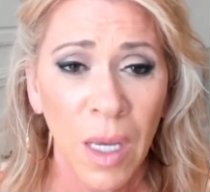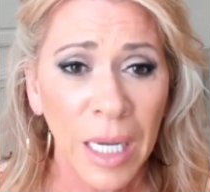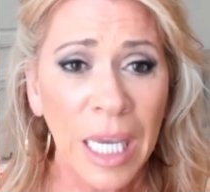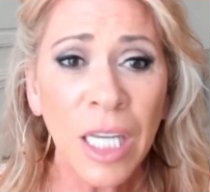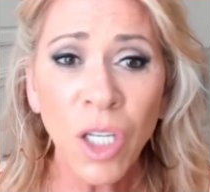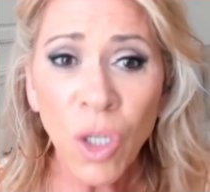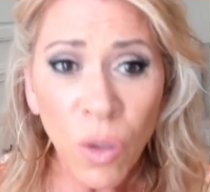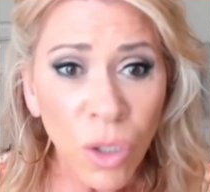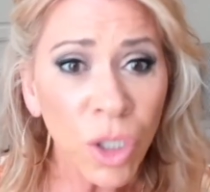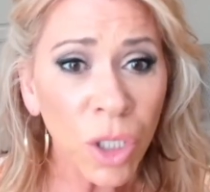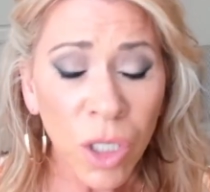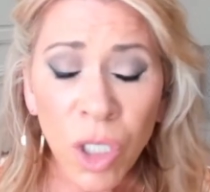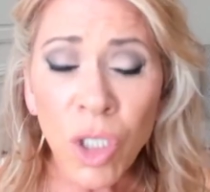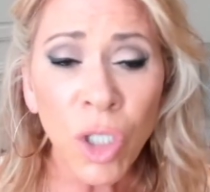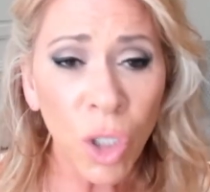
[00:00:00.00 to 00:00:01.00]
Can you
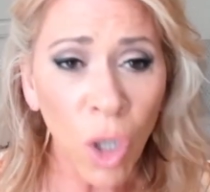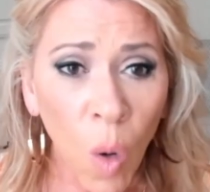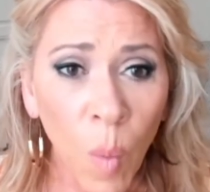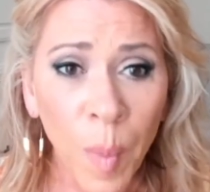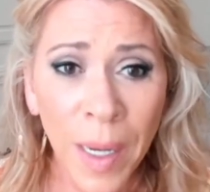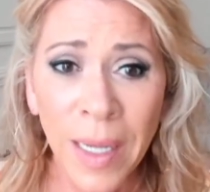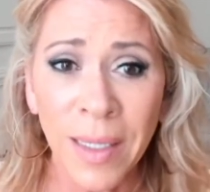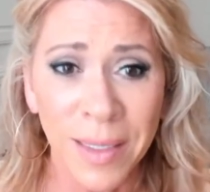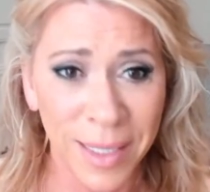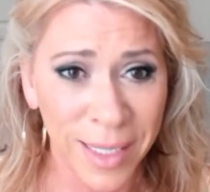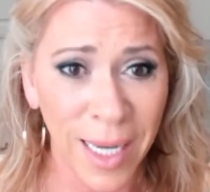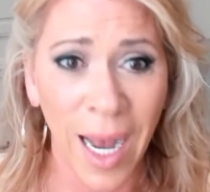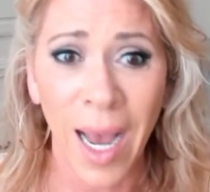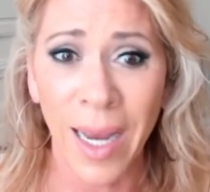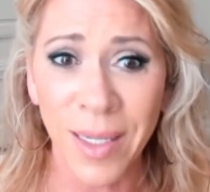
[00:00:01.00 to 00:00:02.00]
just show me a
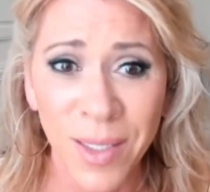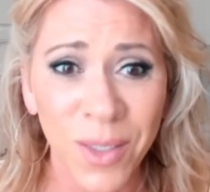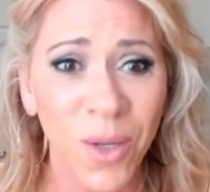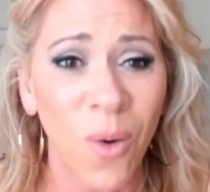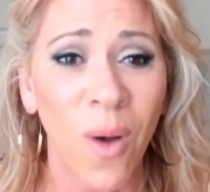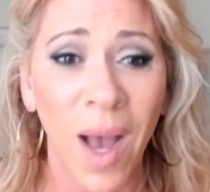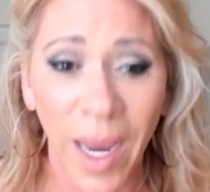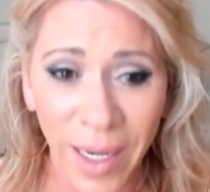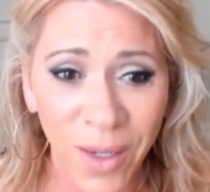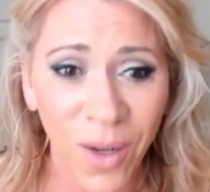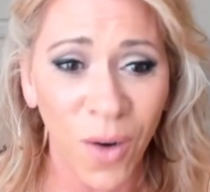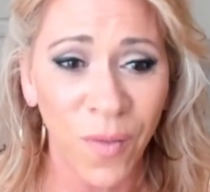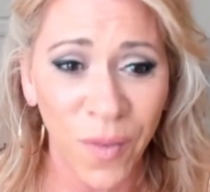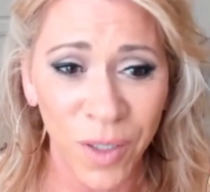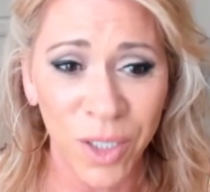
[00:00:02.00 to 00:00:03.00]
sign so I
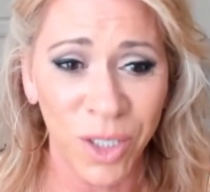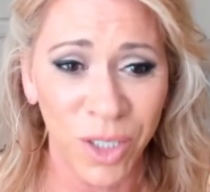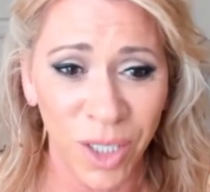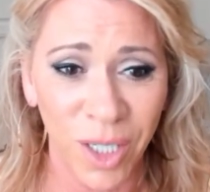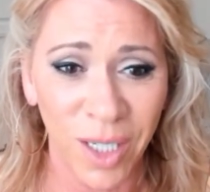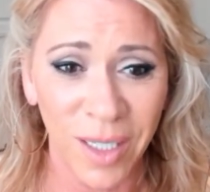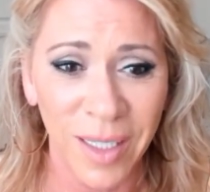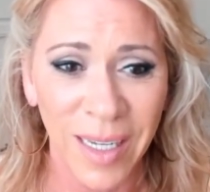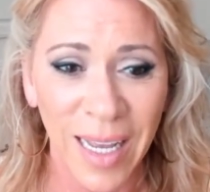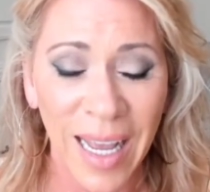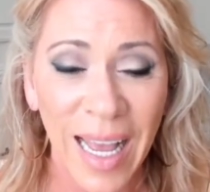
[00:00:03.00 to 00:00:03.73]
know for sure?"